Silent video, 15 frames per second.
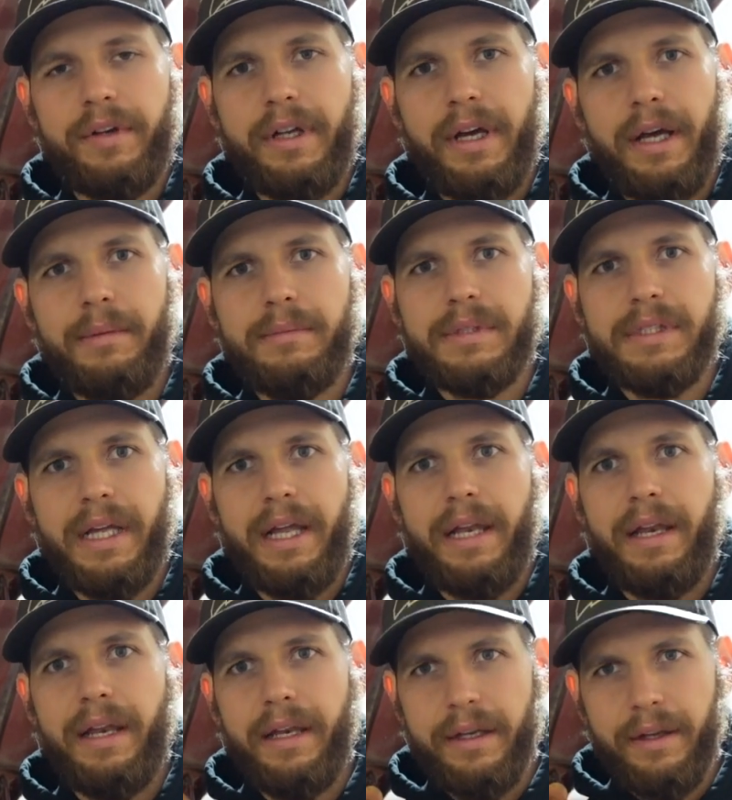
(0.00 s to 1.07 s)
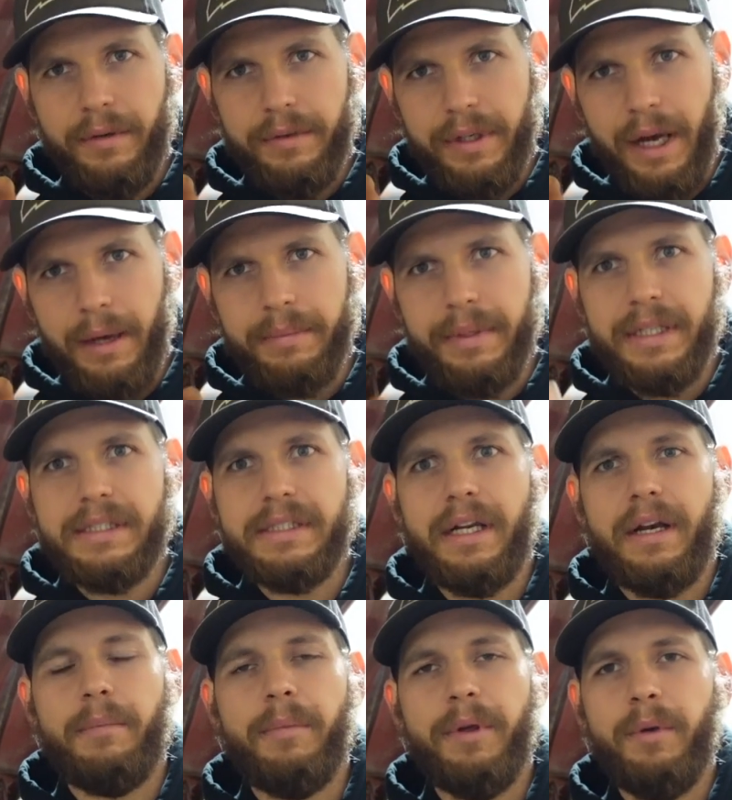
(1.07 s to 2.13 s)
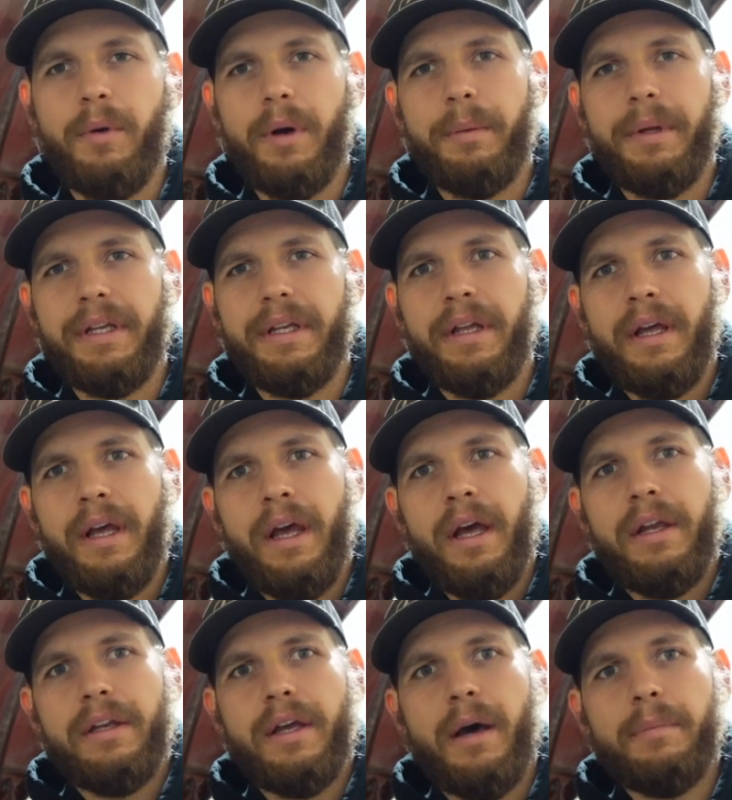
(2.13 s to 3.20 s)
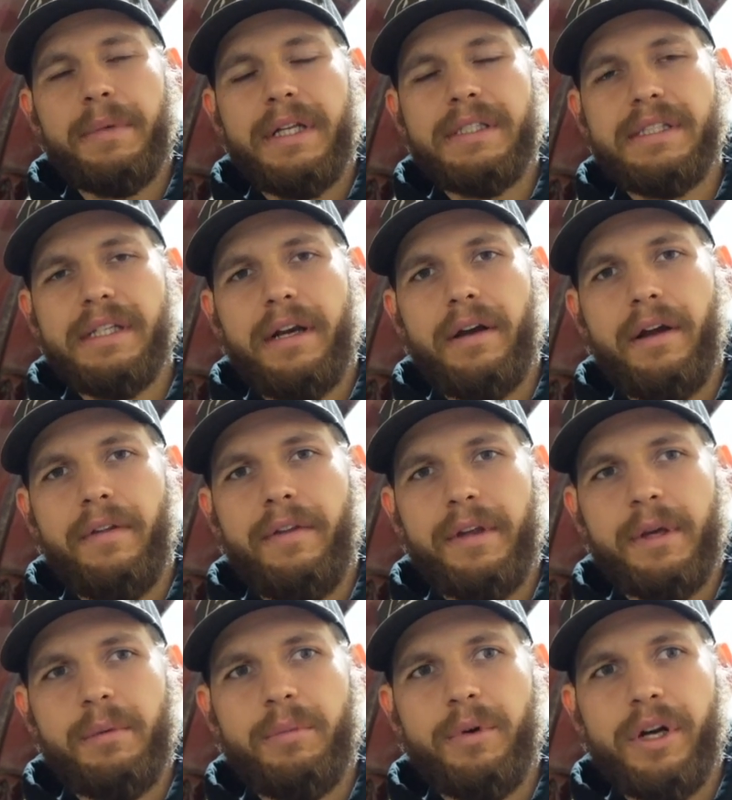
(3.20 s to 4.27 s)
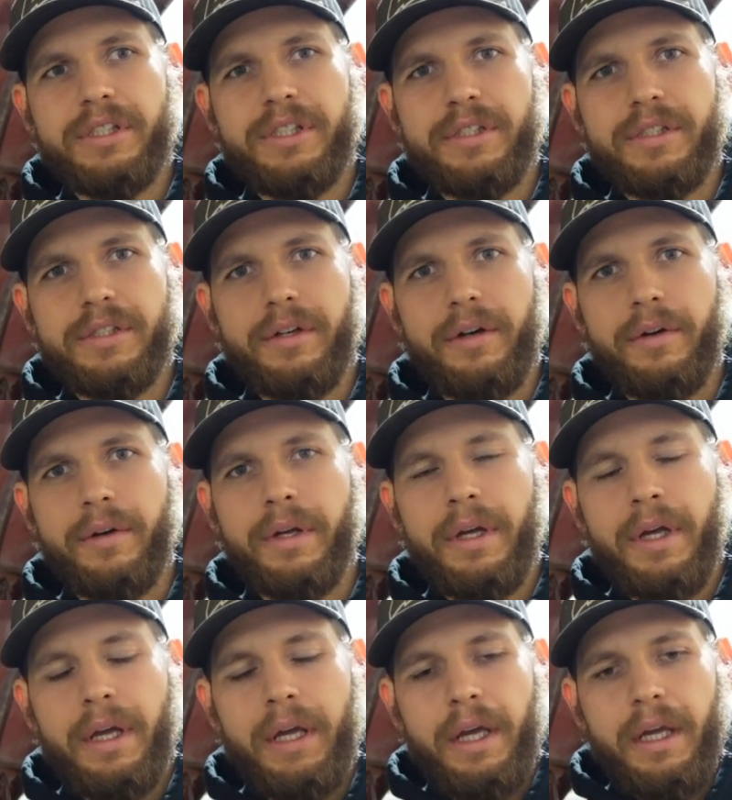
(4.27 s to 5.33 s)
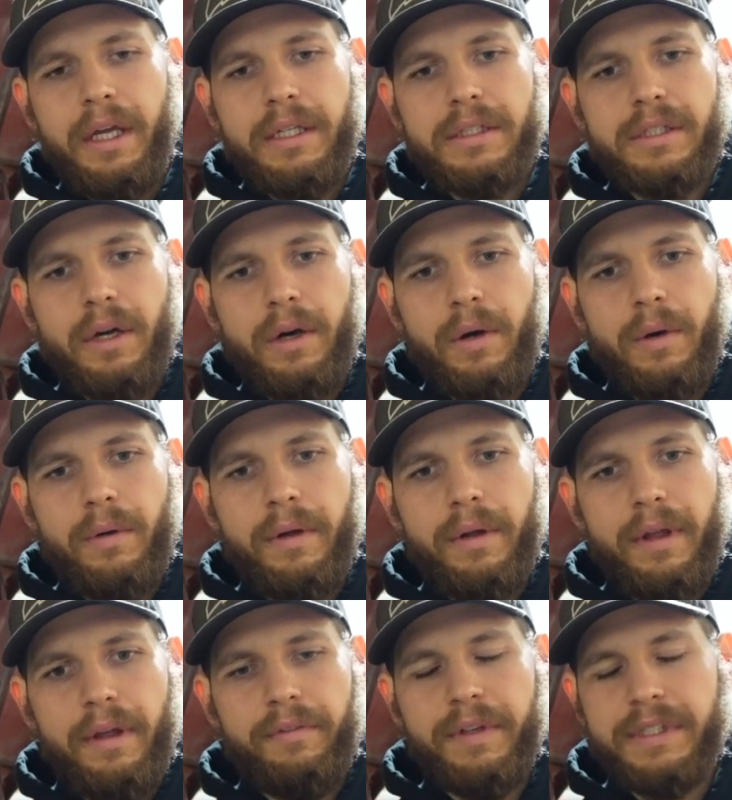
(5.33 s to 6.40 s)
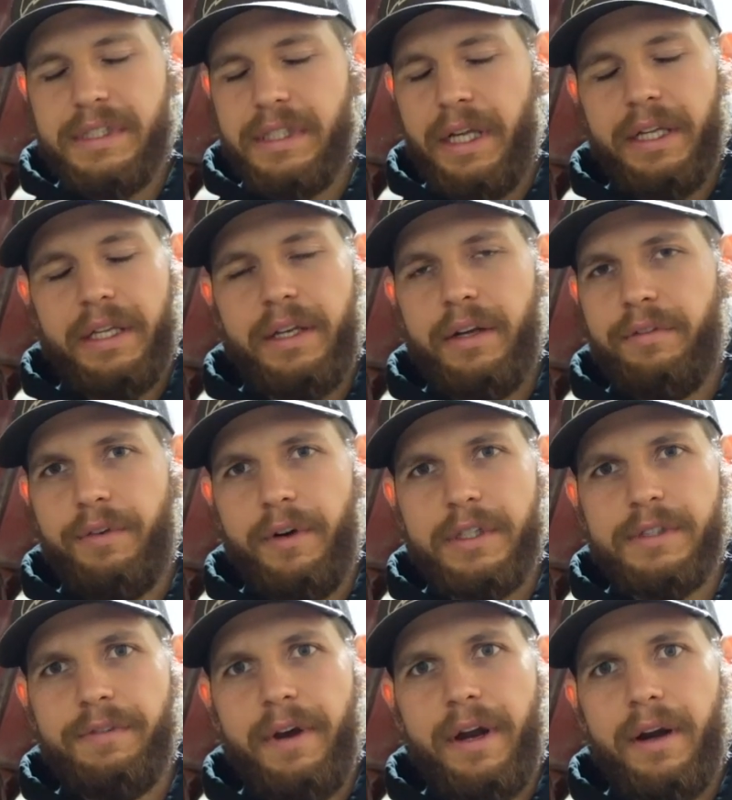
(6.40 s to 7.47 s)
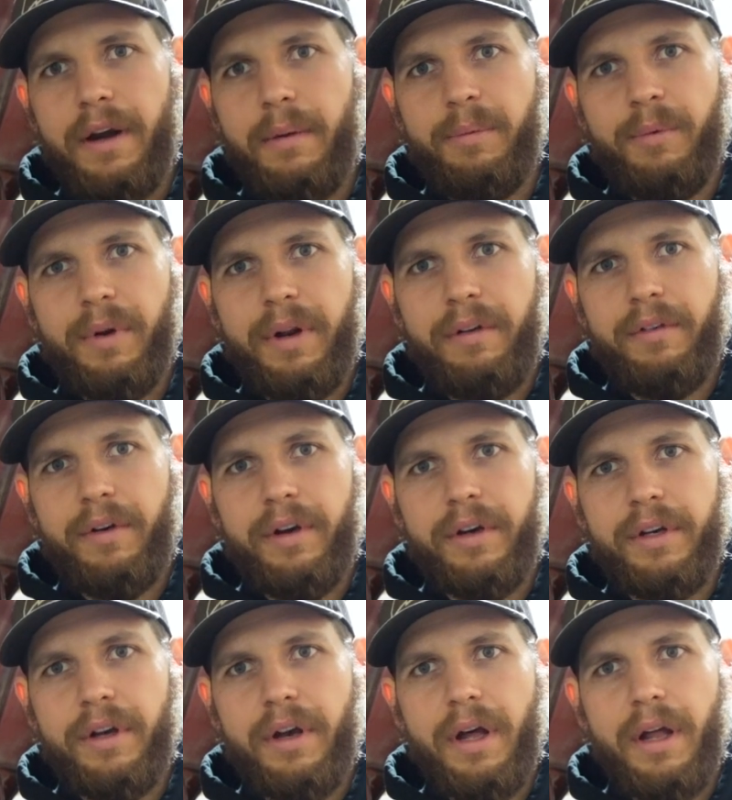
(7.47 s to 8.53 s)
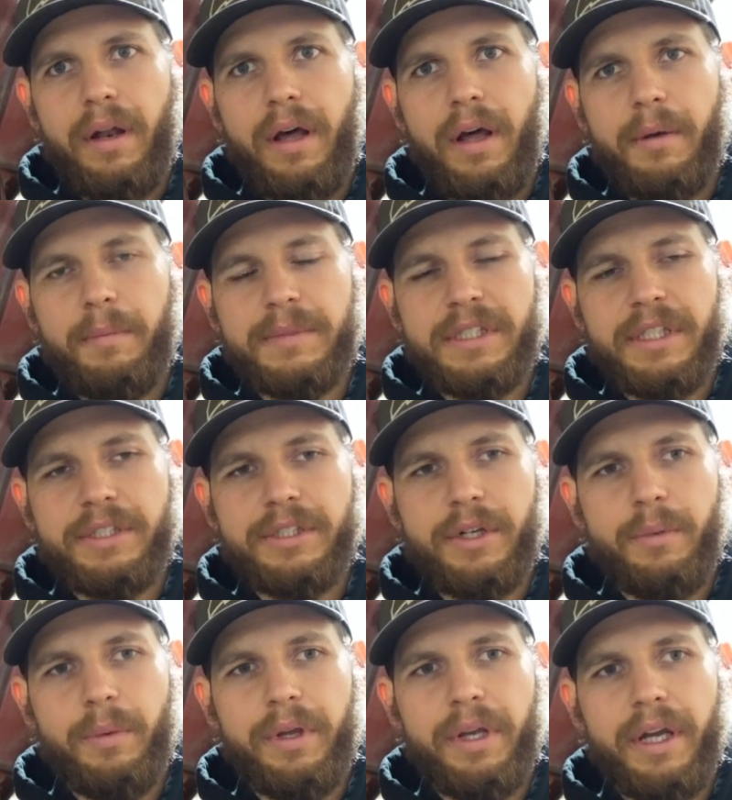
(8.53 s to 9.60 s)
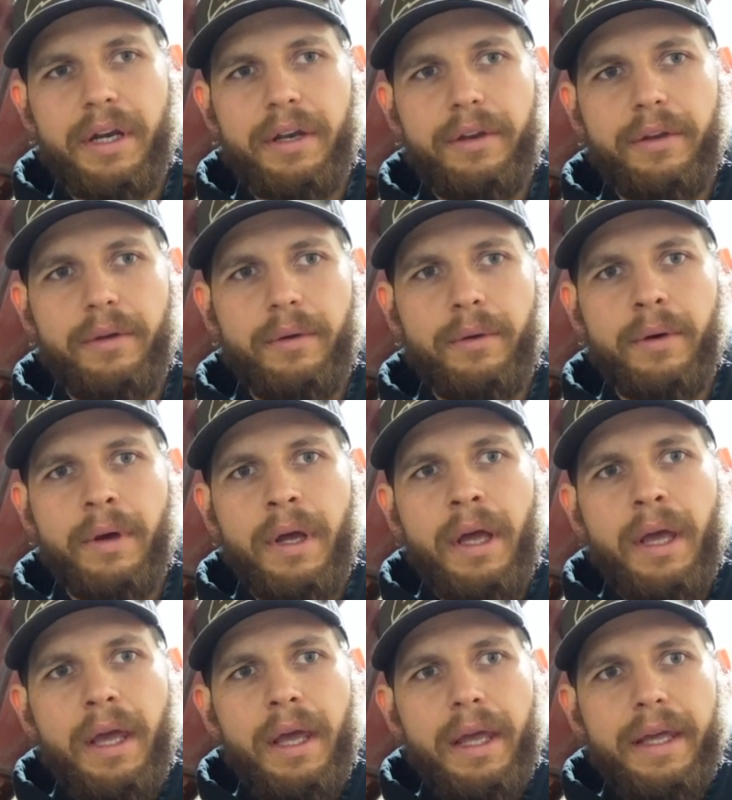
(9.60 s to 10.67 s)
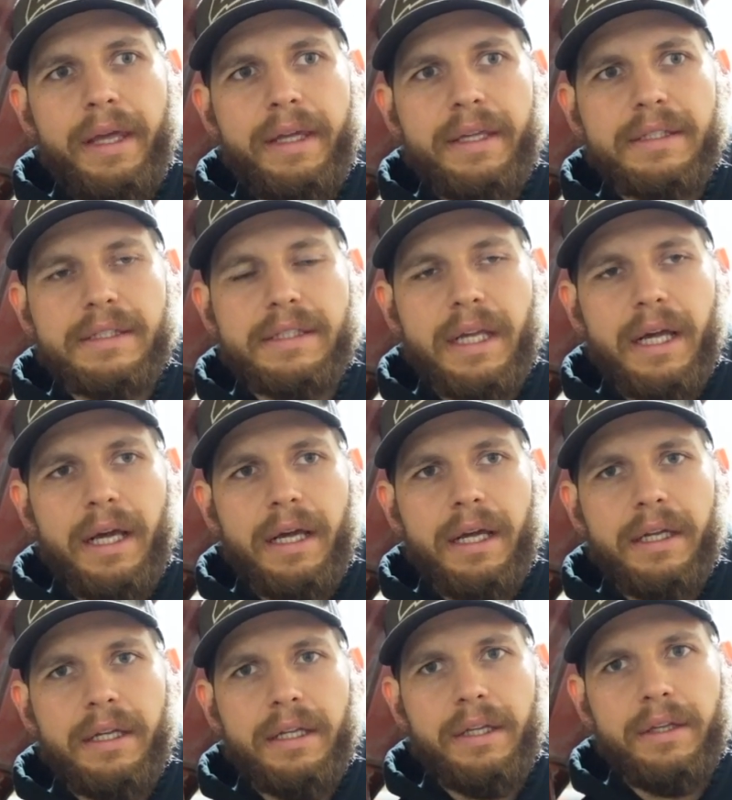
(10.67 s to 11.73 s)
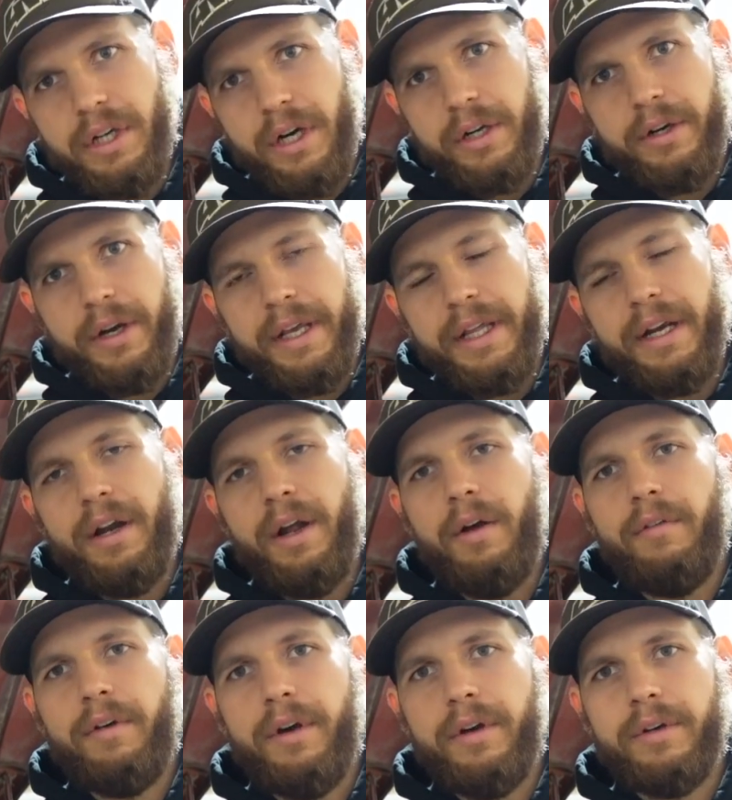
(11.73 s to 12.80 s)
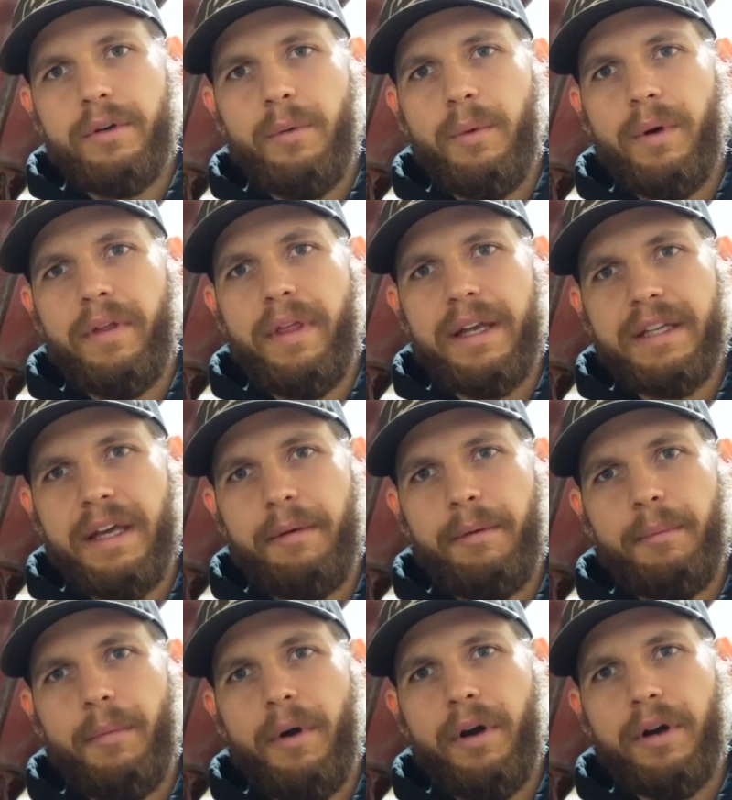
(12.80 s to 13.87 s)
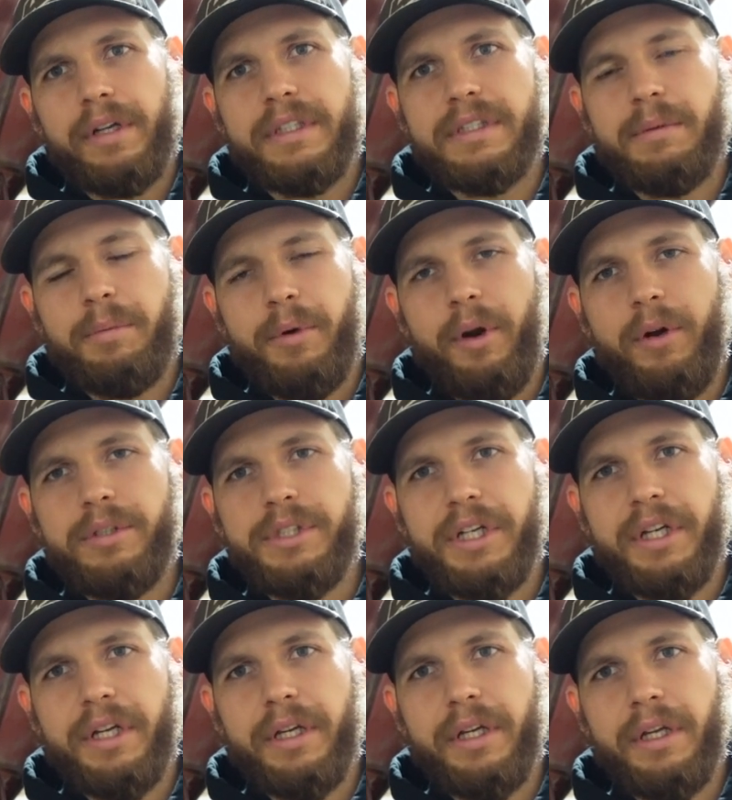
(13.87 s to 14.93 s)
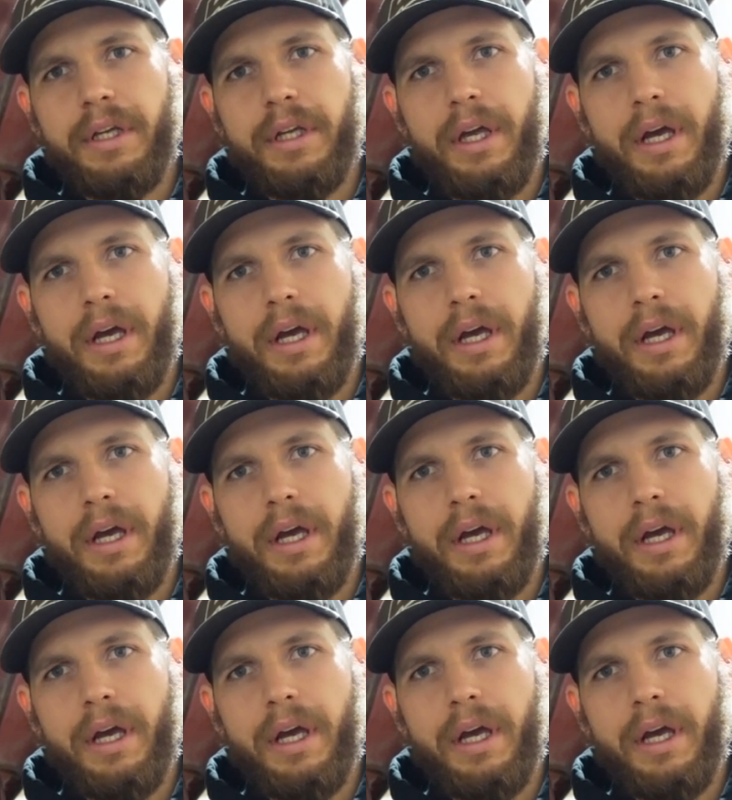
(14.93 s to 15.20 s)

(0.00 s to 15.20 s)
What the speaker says: times at top dead center, but you want to be top dead center on the compression stroke. So if this is like your first fire up, whatever, and you're not 100% sure, what you got to do is start cranking it over to where that timing mark is approaching